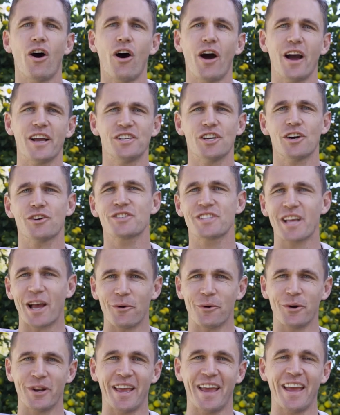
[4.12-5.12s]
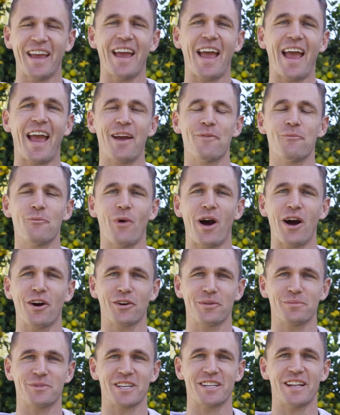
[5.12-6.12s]
Hi, Joel Selwood here and
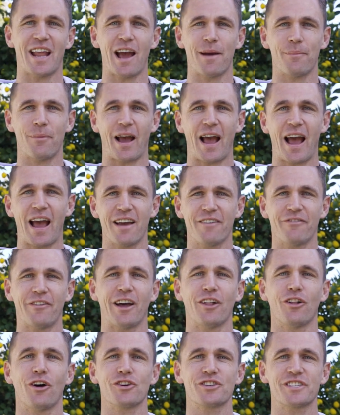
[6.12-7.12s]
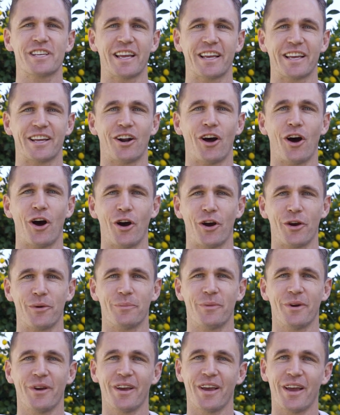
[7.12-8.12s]
welcome to NAB AFL Auskick at home,
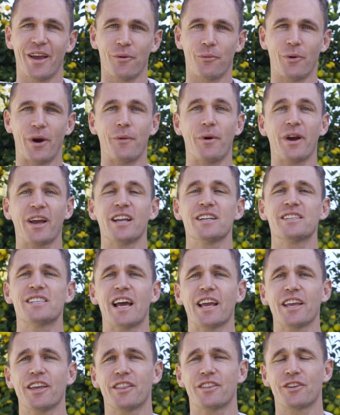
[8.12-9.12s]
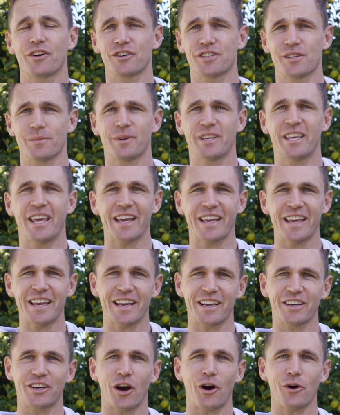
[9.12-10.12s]
where we're going to take you through some kicking
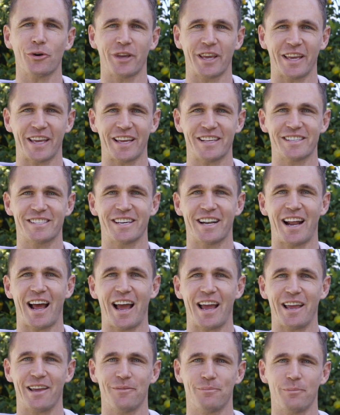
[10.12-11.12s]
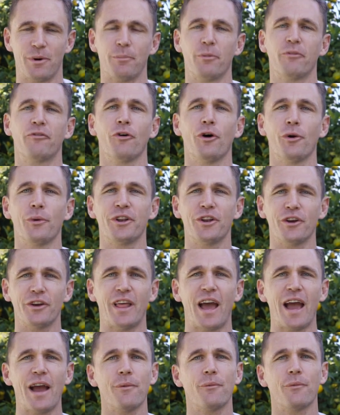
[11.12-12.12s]
and goal kicking today. But before we do
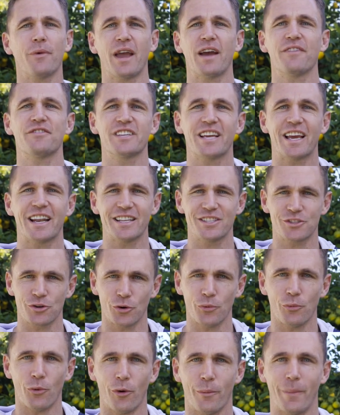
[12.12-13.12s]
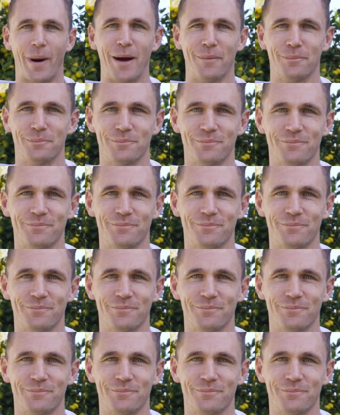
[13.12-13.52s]
that, we have to get into a warm-up.